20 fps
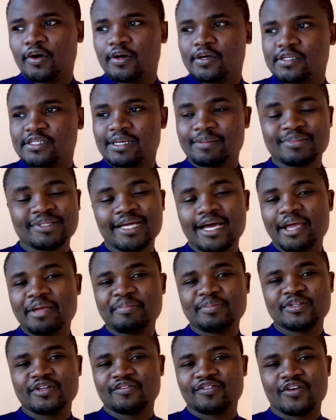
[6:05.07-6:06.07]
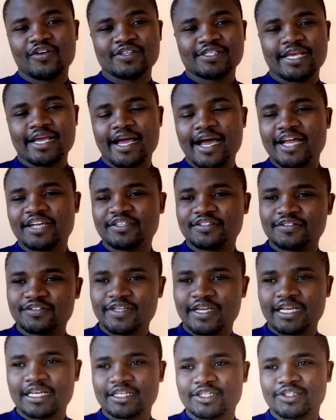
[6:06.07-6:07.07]
Sometimes, of course, I can't
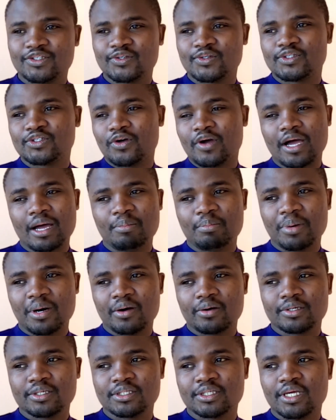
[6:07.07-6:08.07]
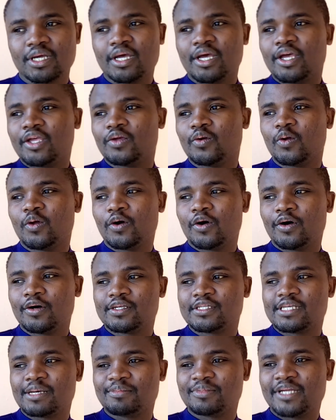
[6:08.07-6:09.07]
fail to talk about,
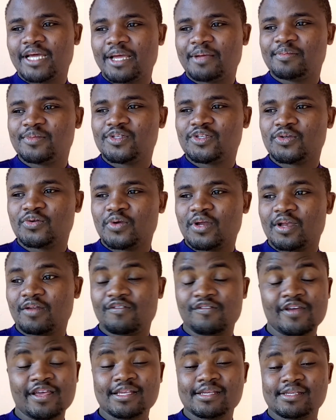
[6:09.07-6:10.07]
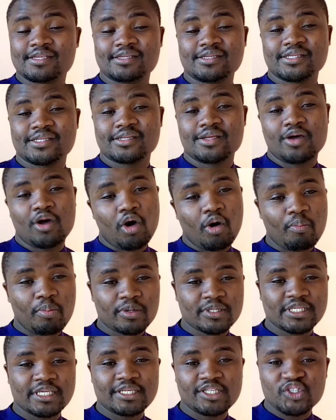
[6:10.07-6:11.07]
sometimes you will face
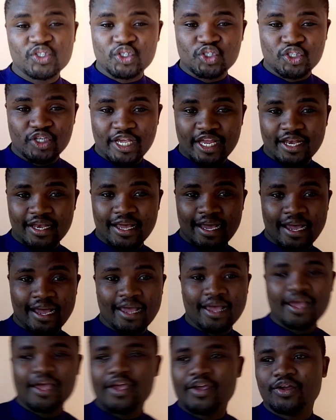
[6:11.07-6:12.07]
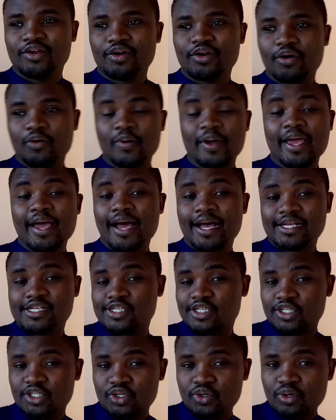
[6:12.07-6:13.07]
opposite gender, where a
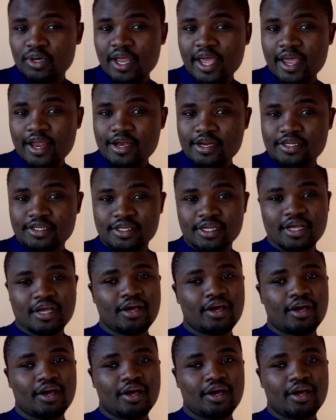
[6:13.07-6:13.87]
student,